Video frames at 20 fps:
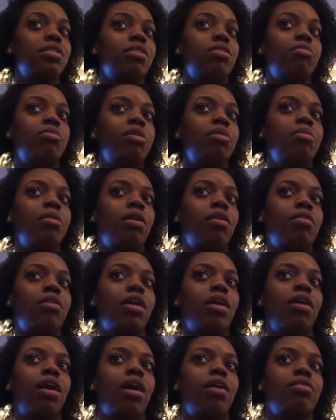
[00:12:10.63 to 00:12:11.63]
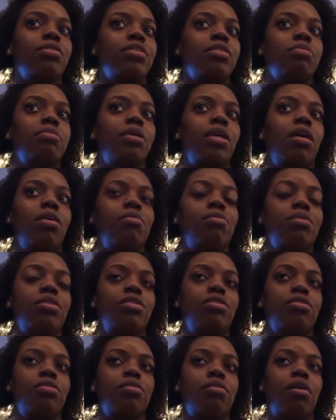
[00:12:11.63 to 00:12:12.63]
be blown out, I'll just be able
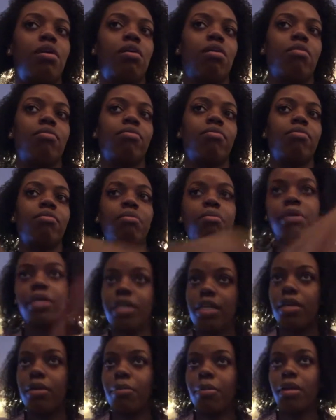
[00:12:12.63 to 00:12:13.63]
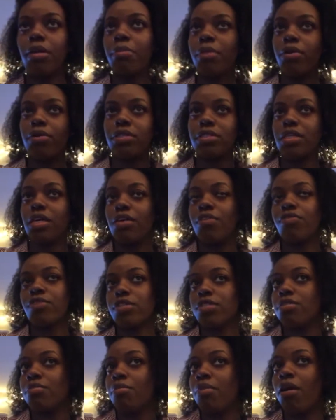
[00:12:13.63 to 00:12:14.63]
to put it up in a ponytail for
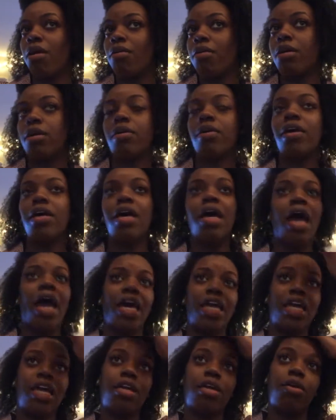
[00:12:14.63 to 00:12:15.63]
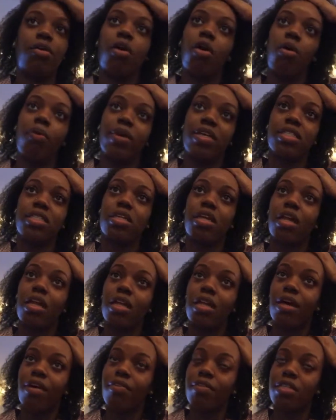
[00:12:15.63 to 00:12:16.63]
tomorrow. And I don't go in until
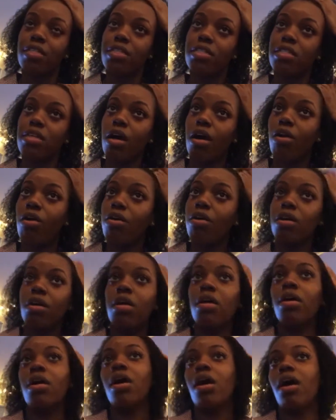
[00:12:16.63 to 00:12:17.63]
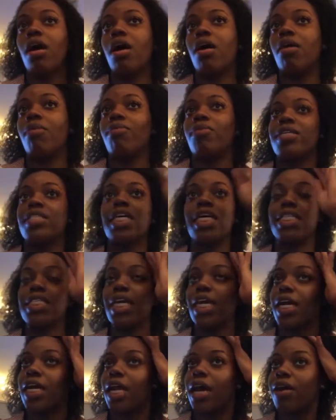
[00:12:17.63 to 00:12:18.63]
11. So once I
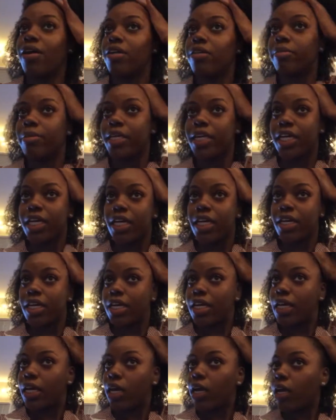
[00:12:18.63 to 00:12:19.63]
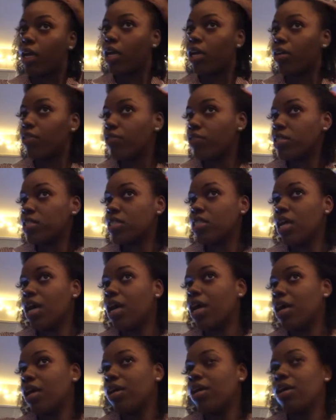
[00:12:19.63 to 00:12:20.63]
take it out in the beginning of the day, if it's
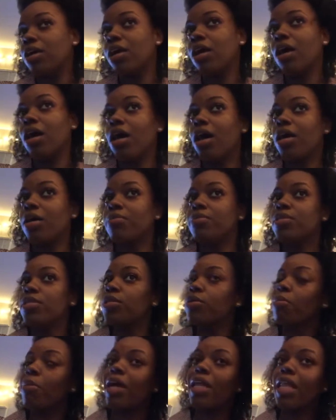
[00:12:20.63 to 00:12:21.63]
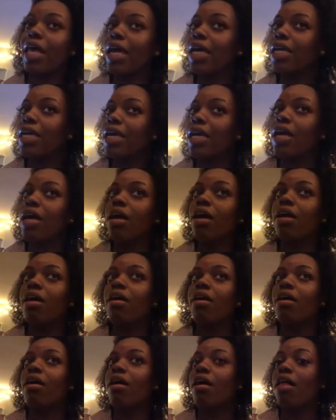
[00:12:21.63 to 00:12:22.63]
not up to my liking,
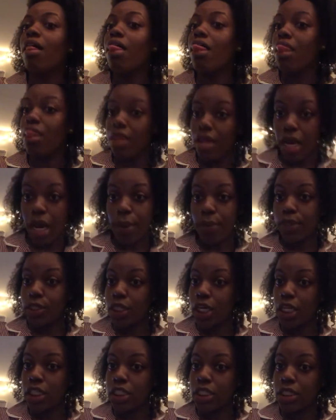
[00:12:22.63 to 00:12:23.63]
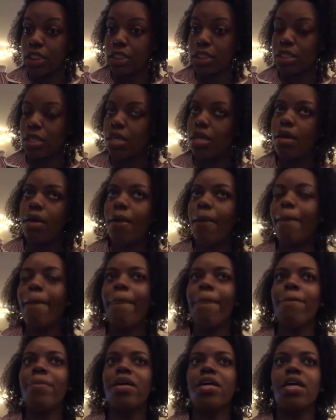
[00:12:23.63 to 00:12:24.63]
then I will change it.
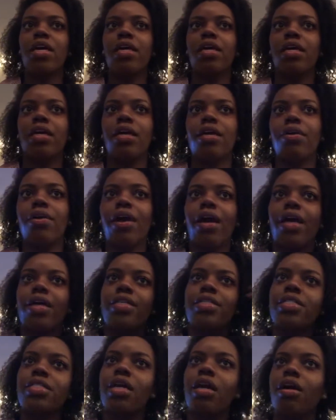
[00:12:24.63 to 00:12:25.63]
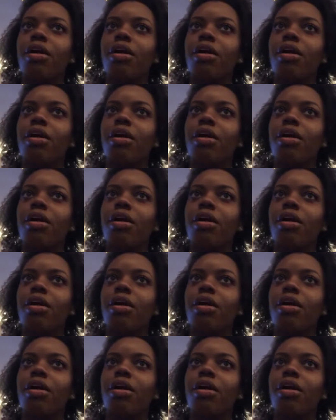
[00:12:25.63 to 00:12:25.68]
But yeah, you guys,